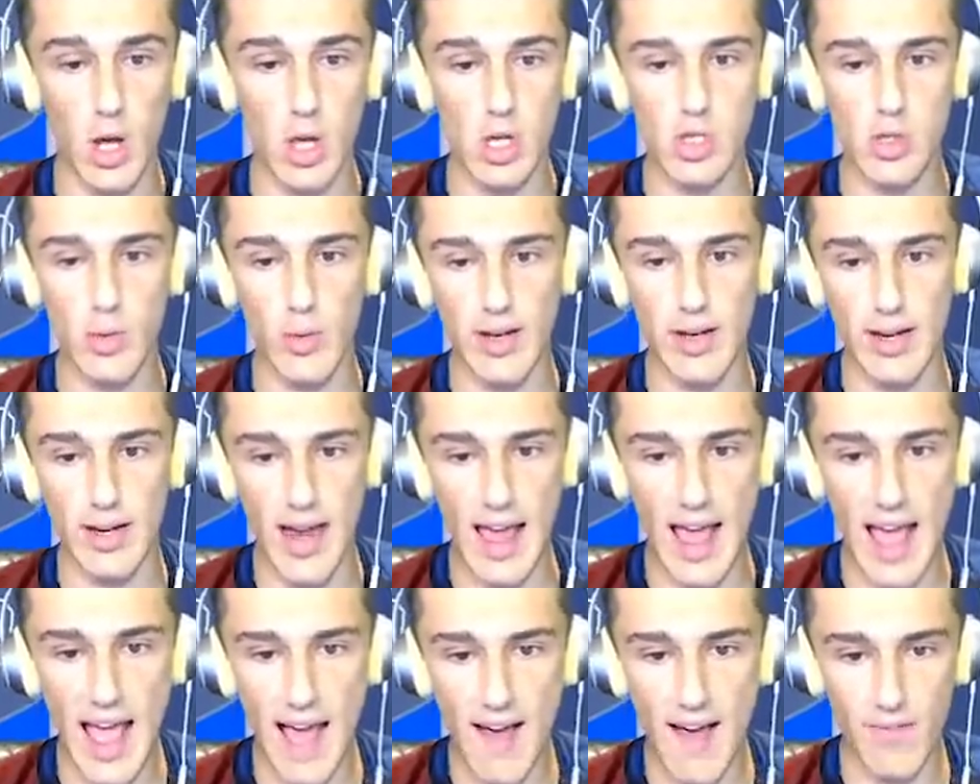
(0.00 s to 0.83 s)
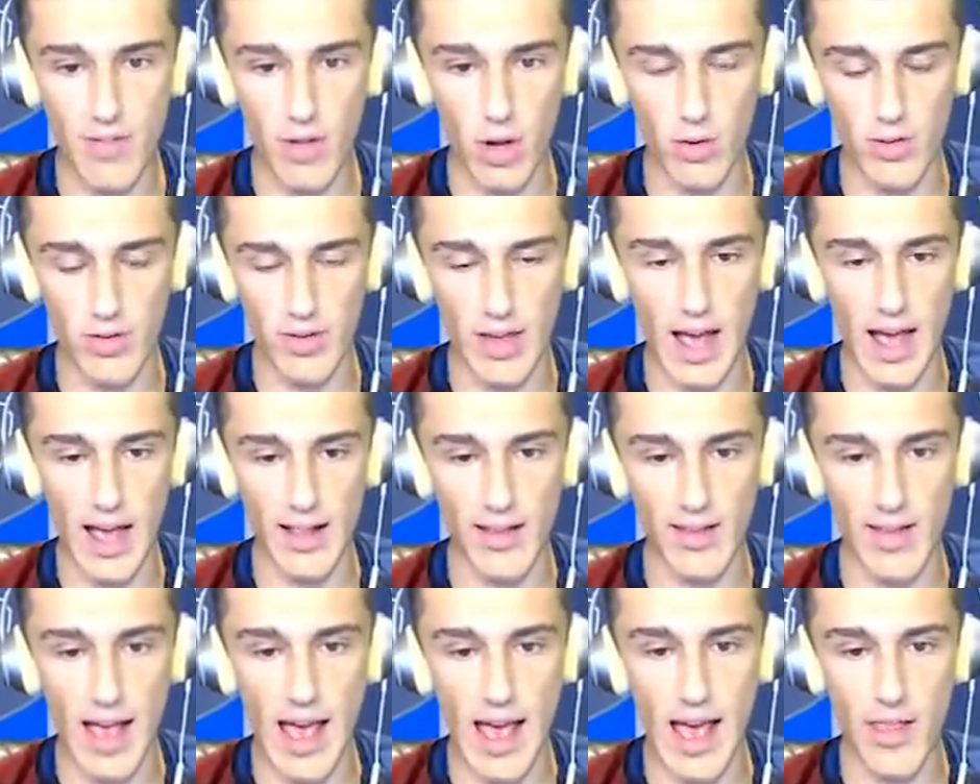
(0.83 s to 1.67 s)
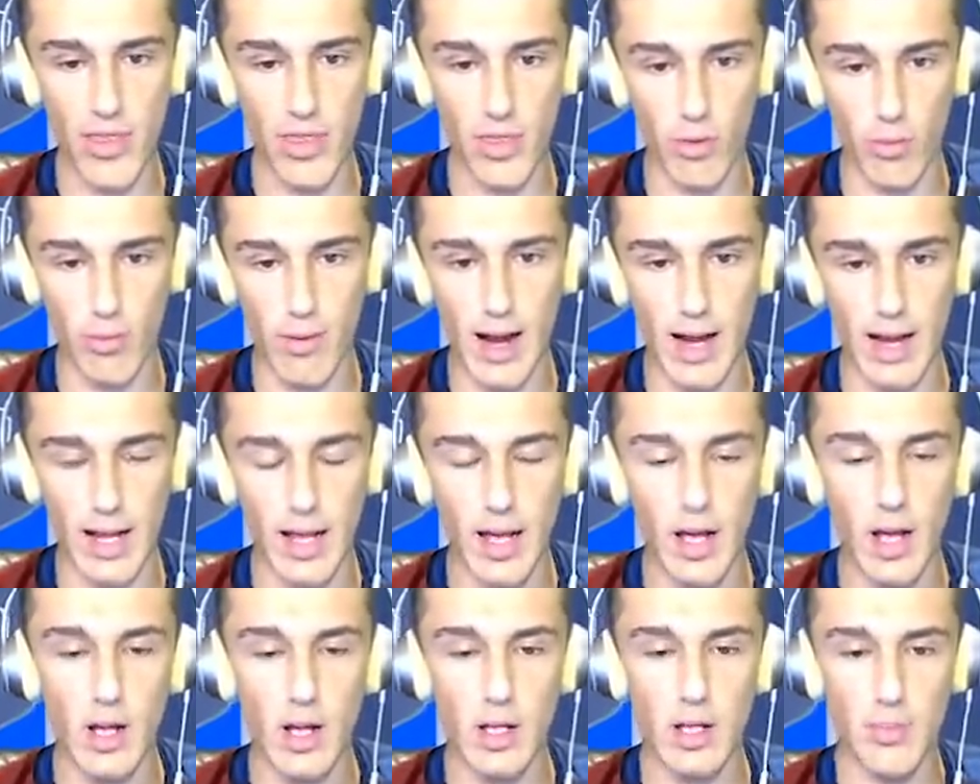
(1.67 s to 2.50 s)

So we didn't have those guys at the ready to